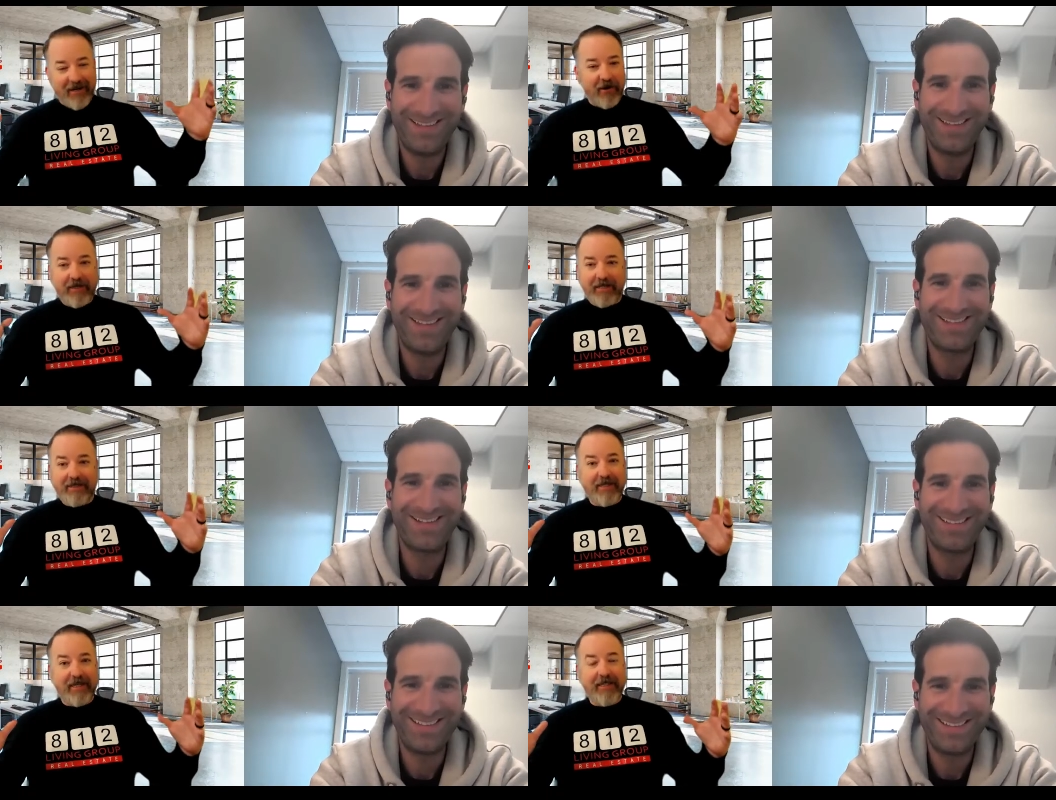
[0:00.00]
Speaker 1: all That's kinds right.
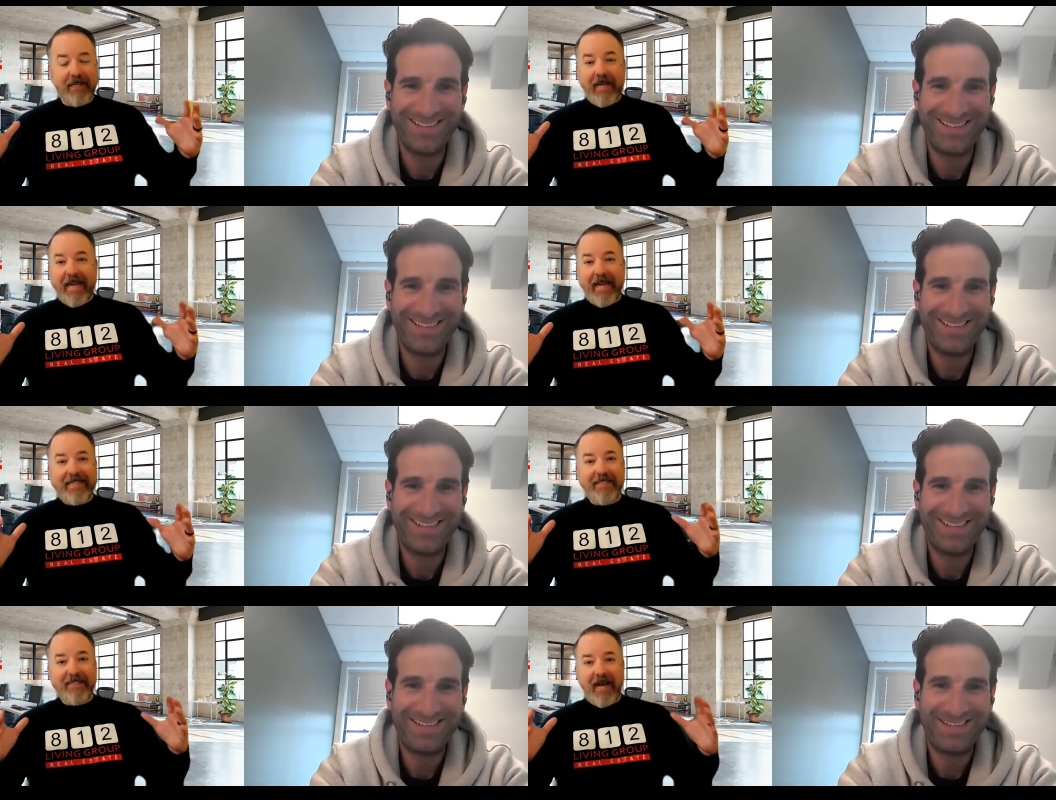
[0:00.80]
of things,
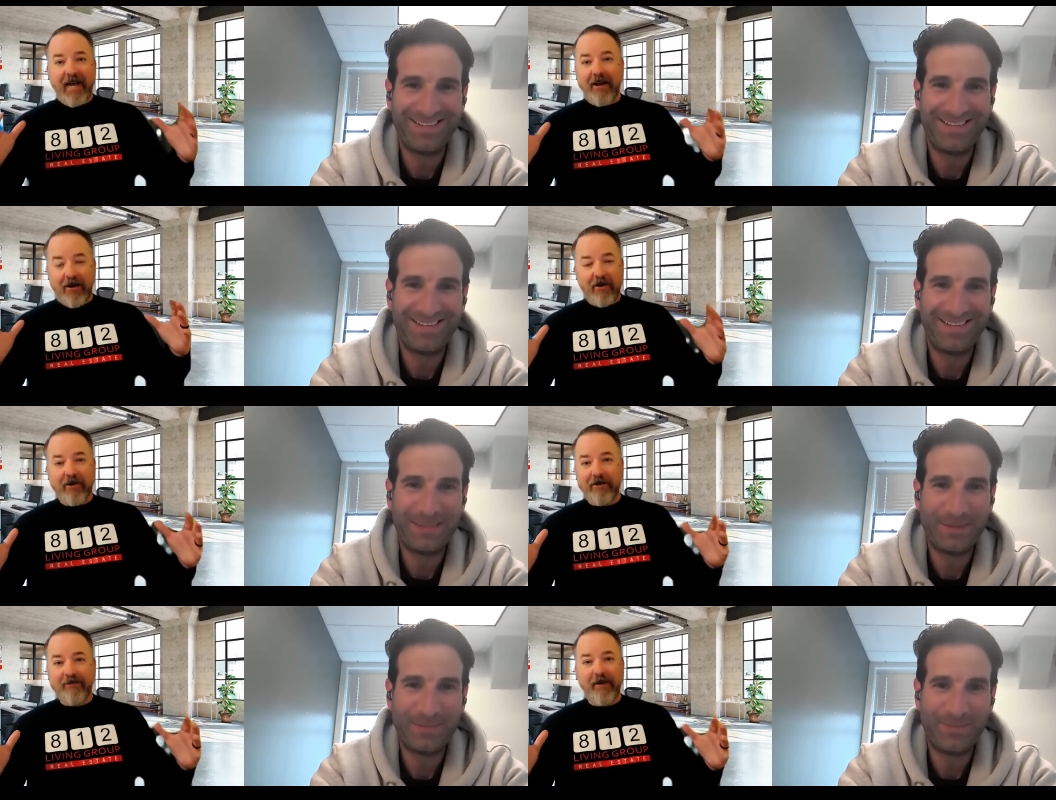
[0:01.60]
it's not
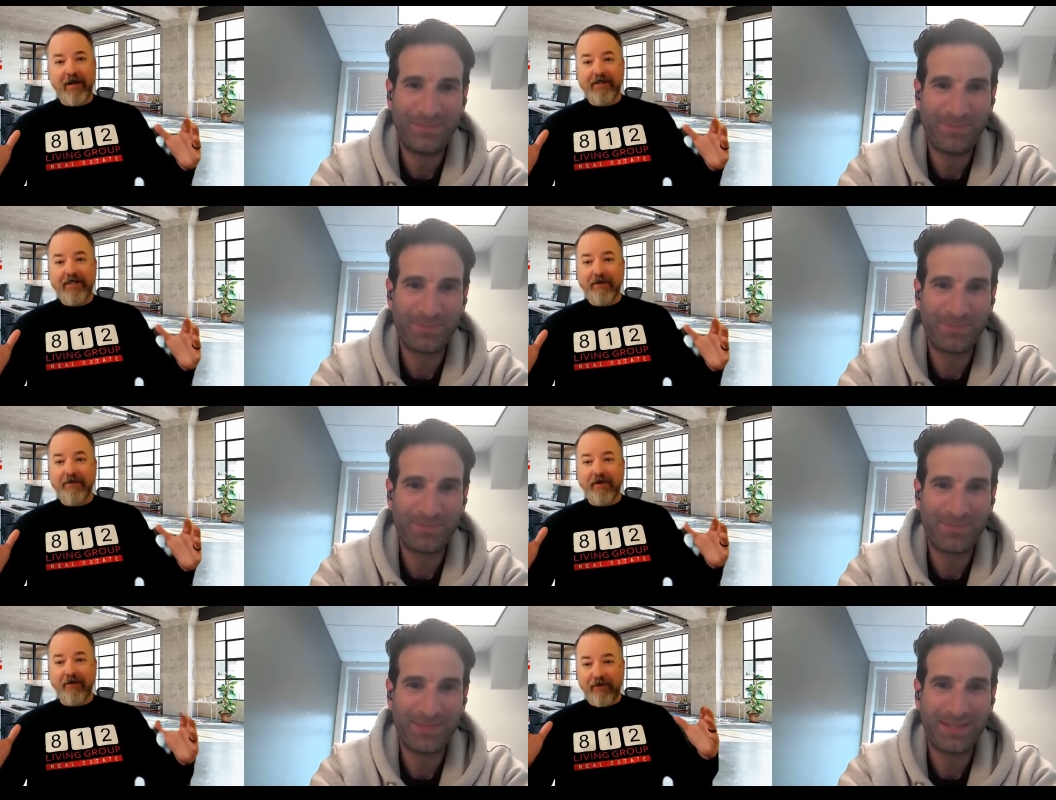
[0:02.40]
hard to find
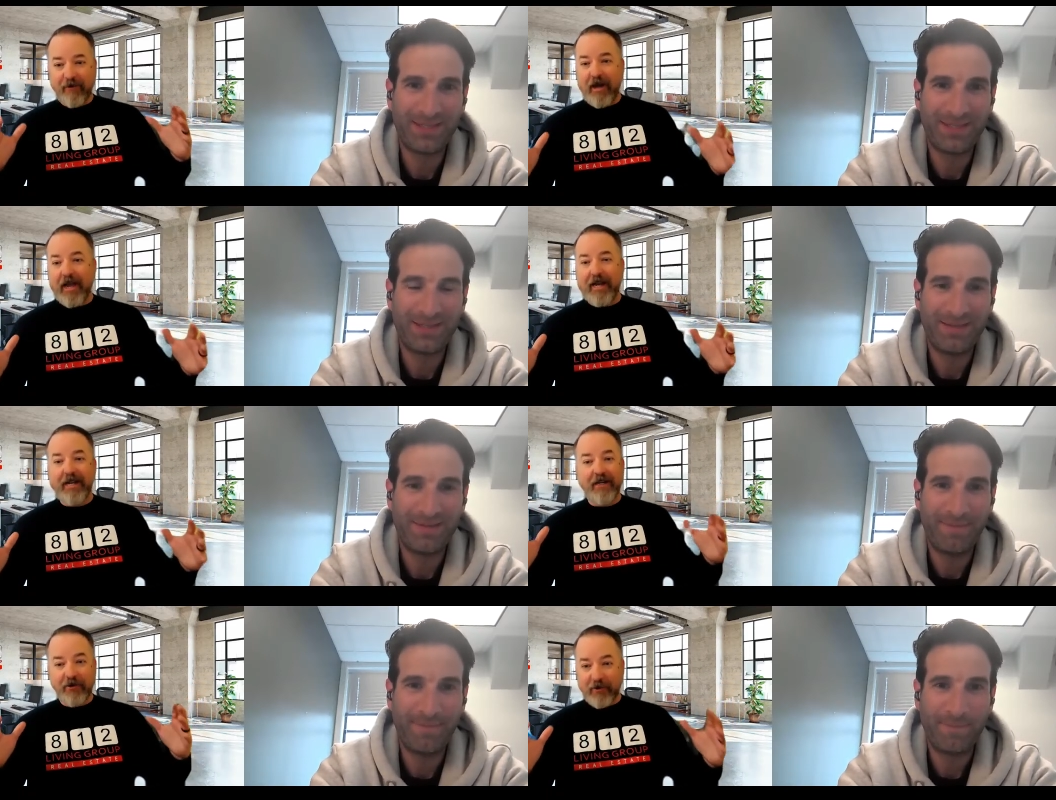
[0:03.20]
something fried
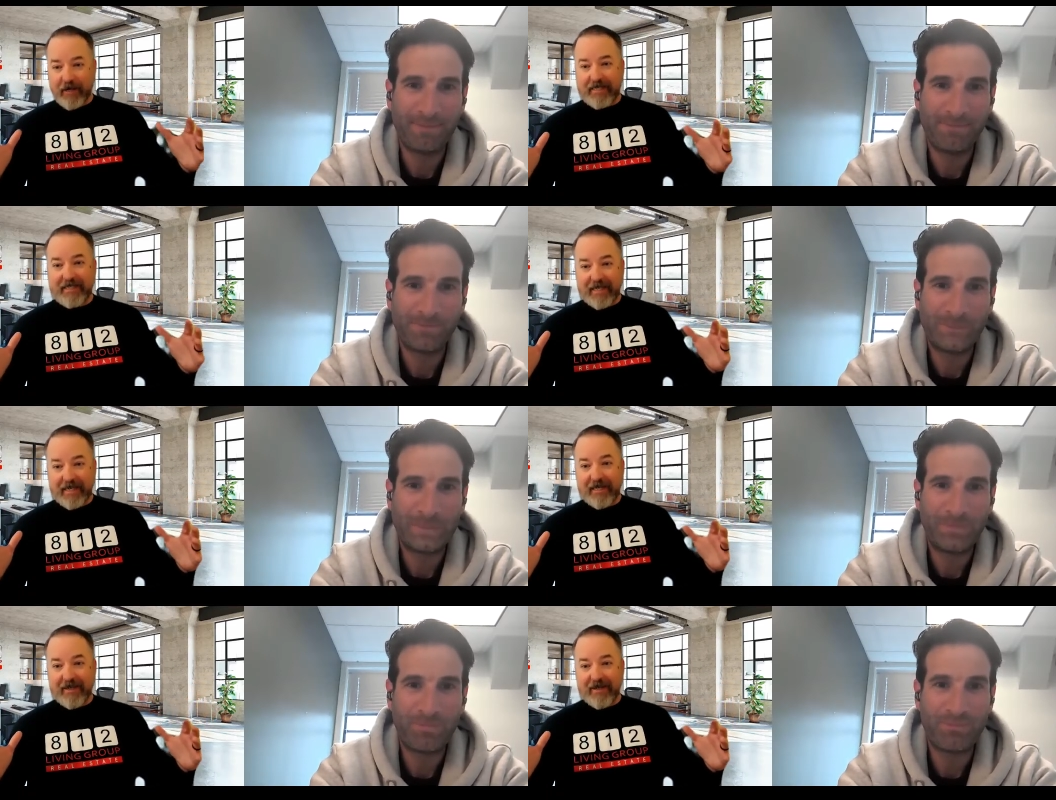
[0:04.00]
and
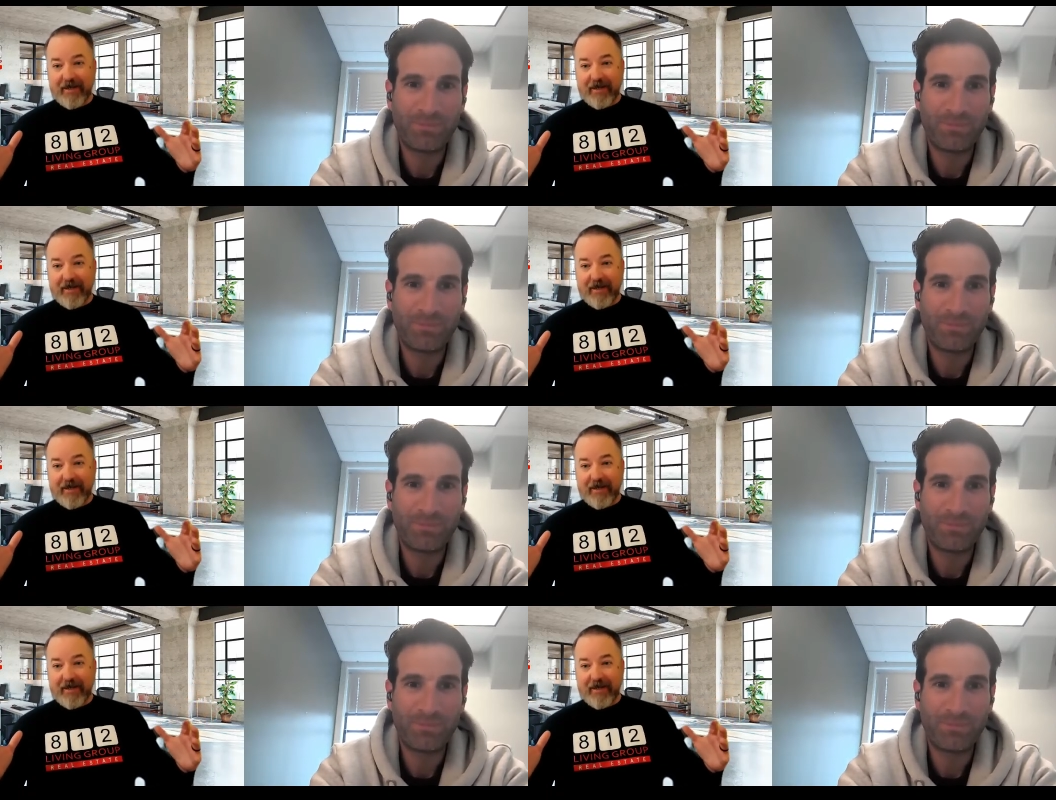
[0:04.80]
greasy.